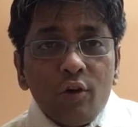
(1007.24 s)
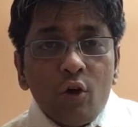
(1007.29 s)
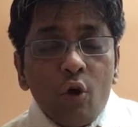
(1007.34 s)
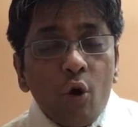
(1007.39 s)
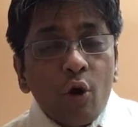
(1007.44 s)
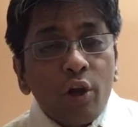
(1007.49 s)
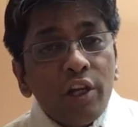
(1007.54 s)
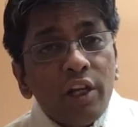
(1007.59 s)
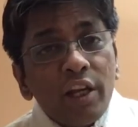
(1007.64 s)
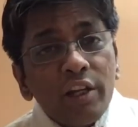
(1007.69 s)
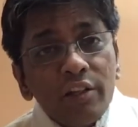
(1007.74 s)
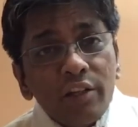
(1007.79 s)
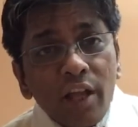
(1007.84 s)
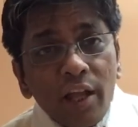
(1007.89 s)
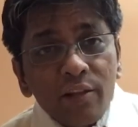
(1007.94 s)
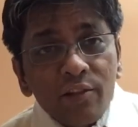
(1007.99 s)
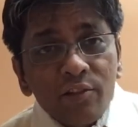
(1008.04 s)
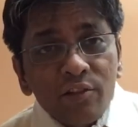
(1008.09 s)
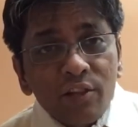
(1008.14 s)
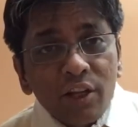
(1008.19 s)
oil and
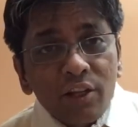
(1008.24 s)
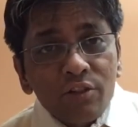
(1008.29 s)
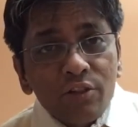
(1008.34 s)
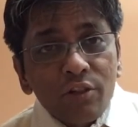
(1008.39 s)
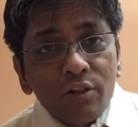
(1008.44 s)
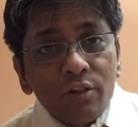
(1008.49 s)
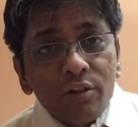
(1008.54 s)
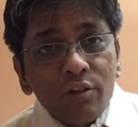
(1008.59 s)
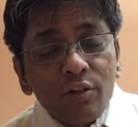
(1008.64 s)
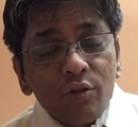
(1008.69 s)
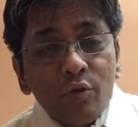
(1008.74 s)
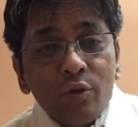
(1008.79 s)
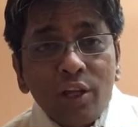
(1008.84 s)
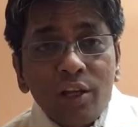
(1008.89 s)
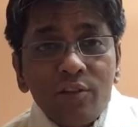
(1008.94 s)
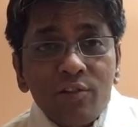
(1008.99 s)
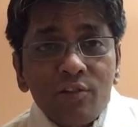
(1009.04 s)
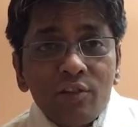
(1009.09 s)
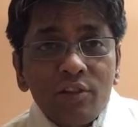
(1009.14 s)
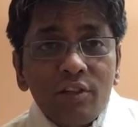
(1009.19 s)
gas sector, you
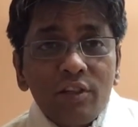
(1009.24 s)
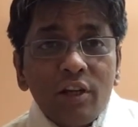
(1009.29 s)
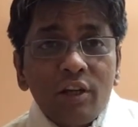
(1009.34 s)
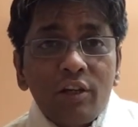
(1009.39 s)
can see